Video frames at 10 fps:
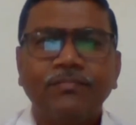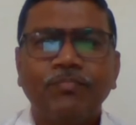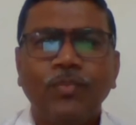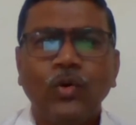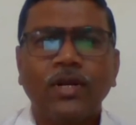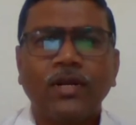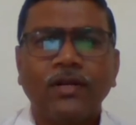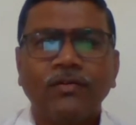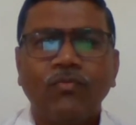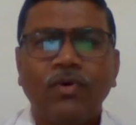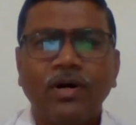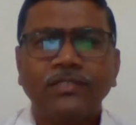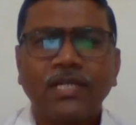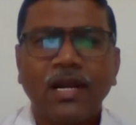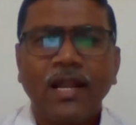plural
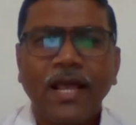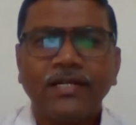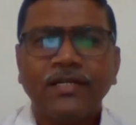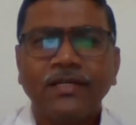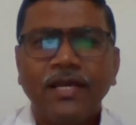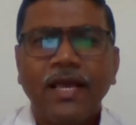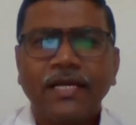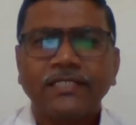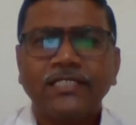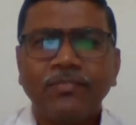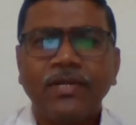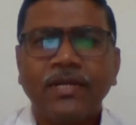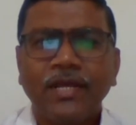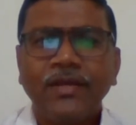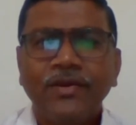was generalized except in
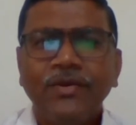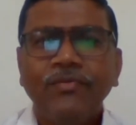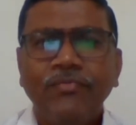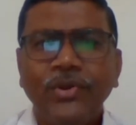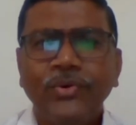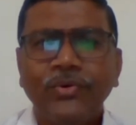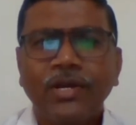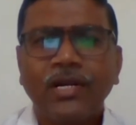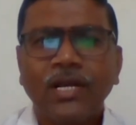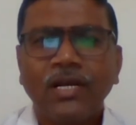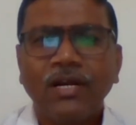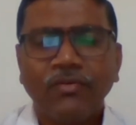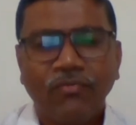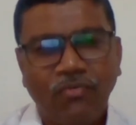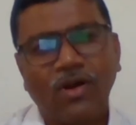a few
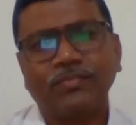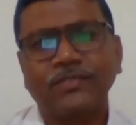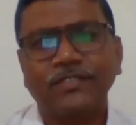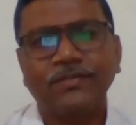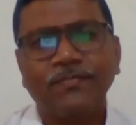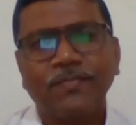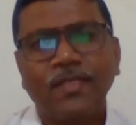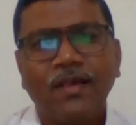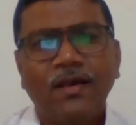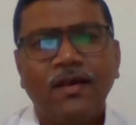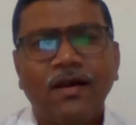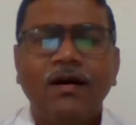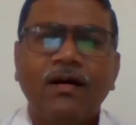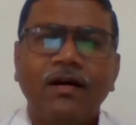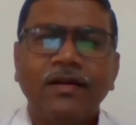irregular forms.
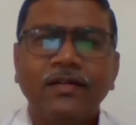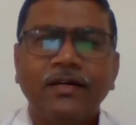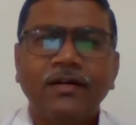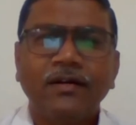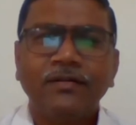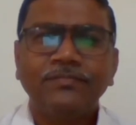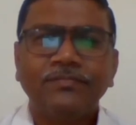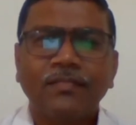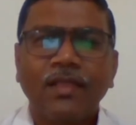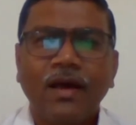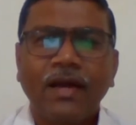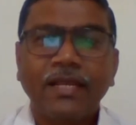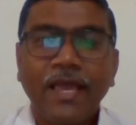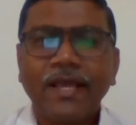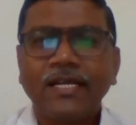And
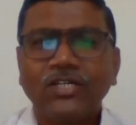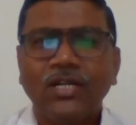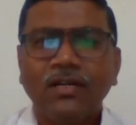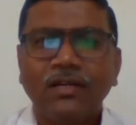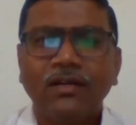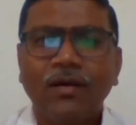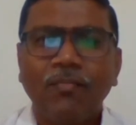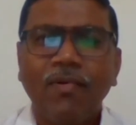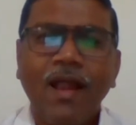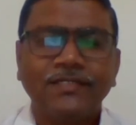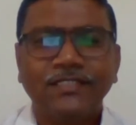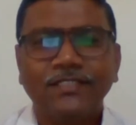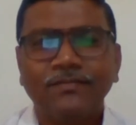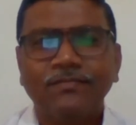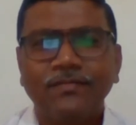archaic
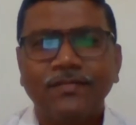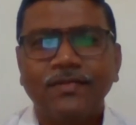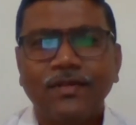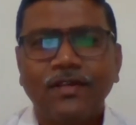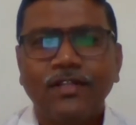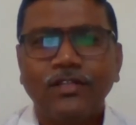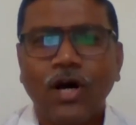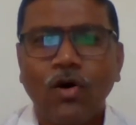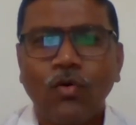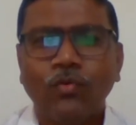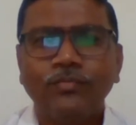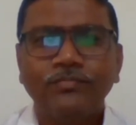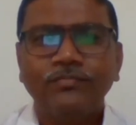doublets, thou,